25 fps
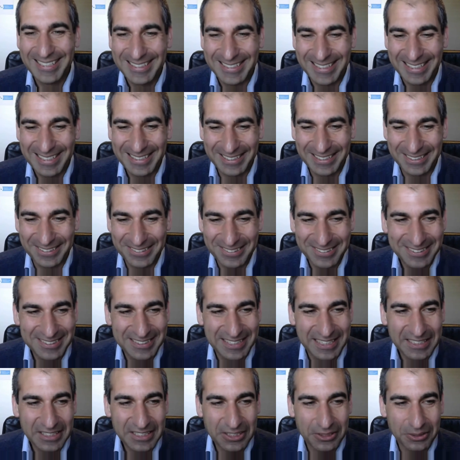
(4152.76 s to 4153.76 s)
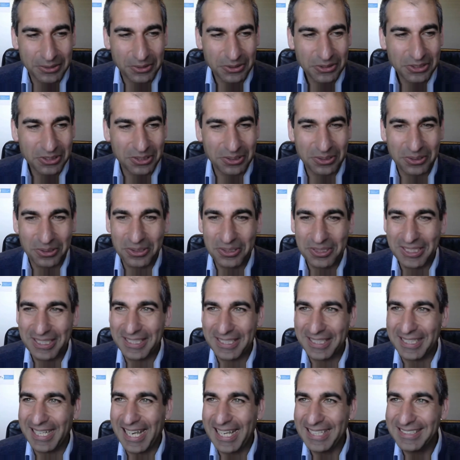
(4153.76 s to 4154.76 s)
thank you, thank you also all
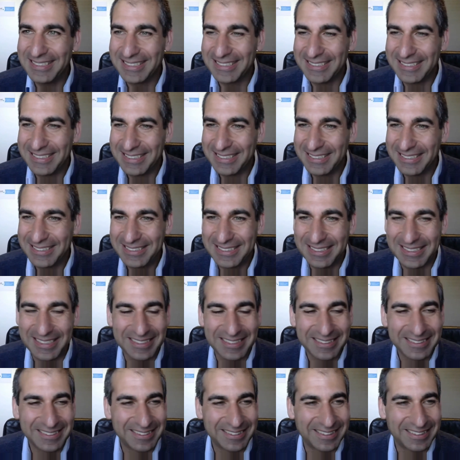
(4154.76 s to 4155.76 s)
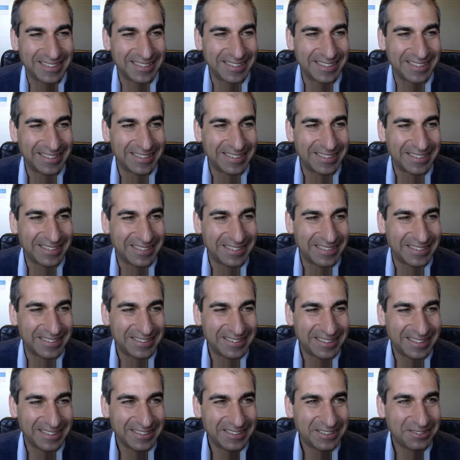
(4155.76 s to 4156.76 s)
the attendees, and uh, uh,
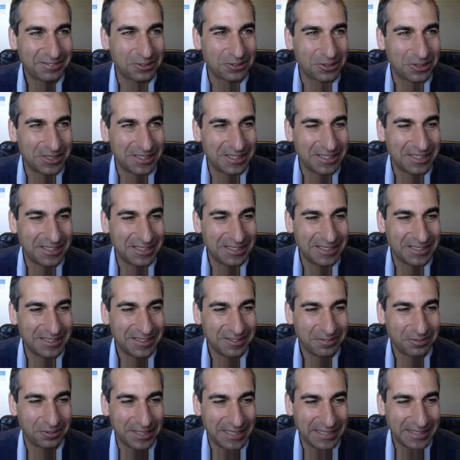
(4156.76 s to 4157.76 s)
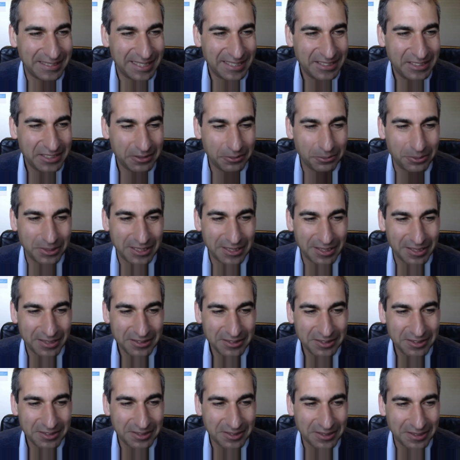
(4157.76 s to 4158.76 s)
thanks for uh, for engaging with
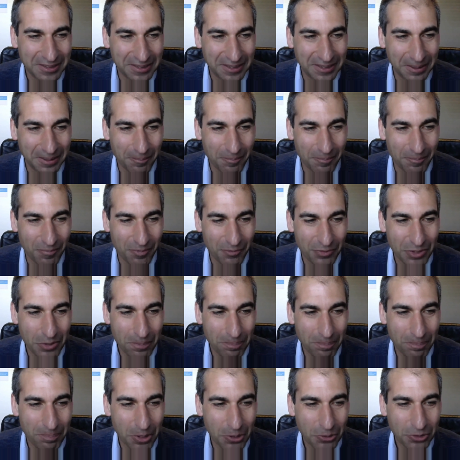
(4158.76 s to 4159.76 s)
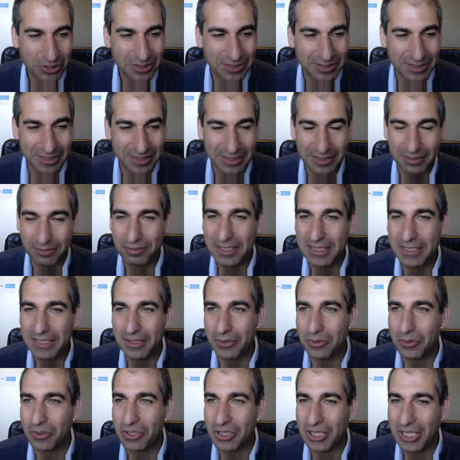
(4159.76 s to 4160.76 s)
us. Um, we'll post uh, the video
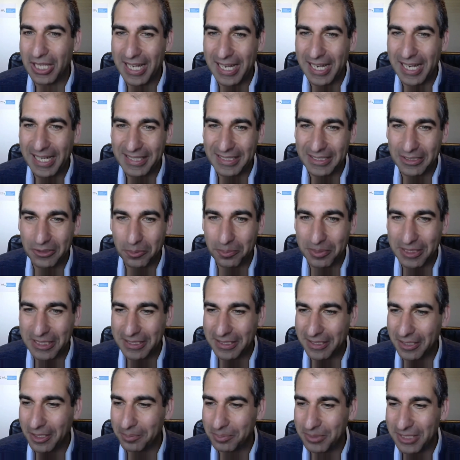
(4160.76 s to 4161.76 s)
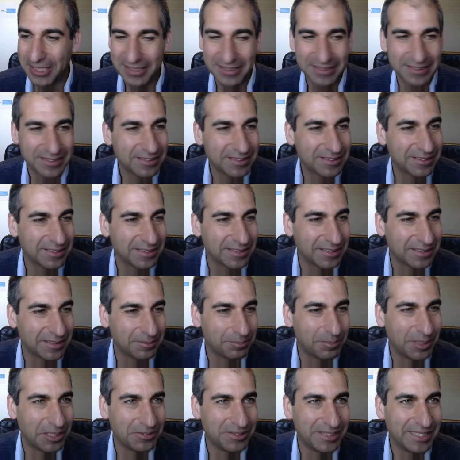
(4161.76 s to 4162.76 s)
online. You'll be updated uh,
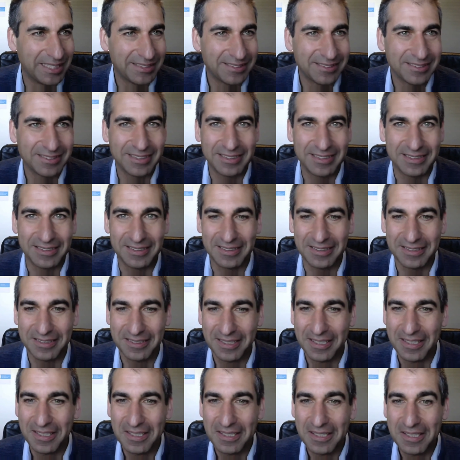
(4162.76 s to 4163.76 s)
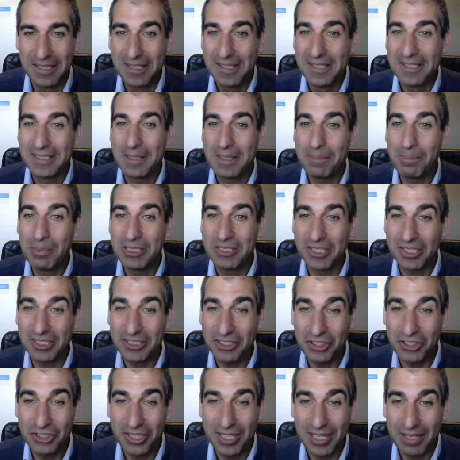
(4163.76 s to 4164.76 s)
about that, and uh, keep in
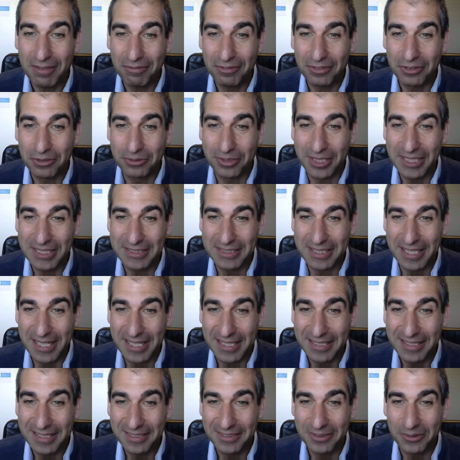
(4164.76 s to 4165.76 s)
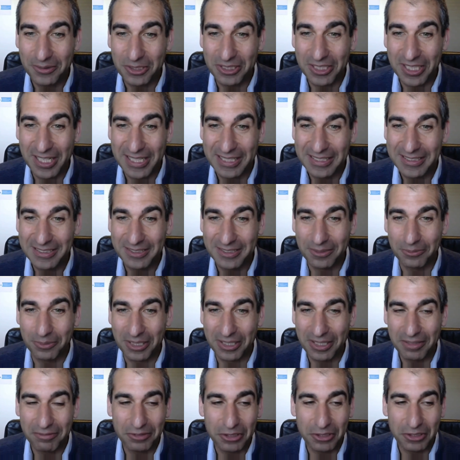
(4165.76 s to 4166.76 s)
touch. Have a great day or night
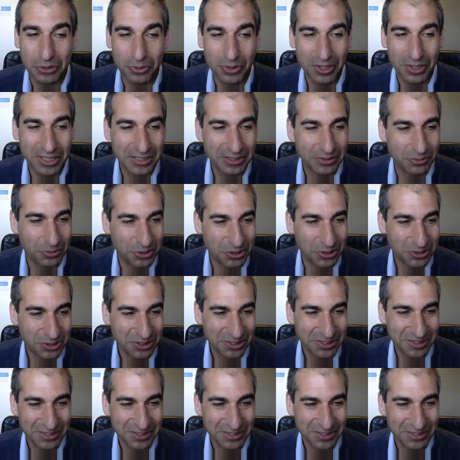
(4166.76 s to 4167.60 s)
wherever you are in the world.